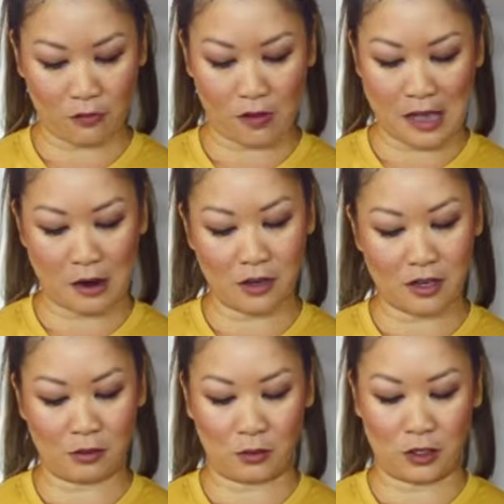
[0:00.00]
flour,
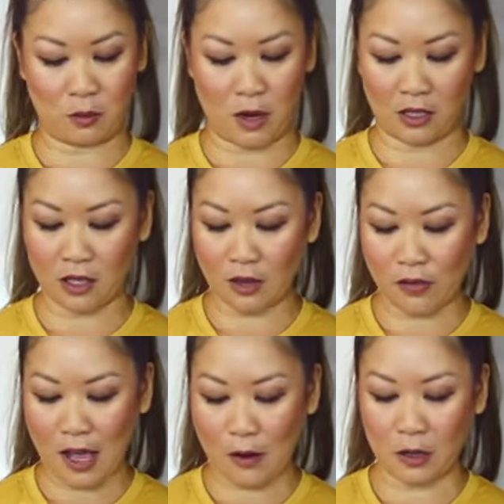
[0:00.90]
enriched barley
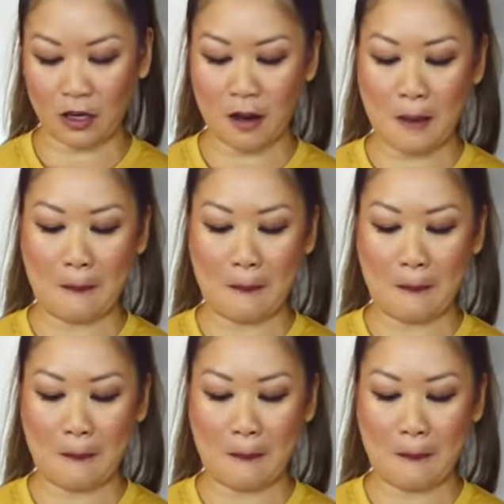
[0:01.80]
flour,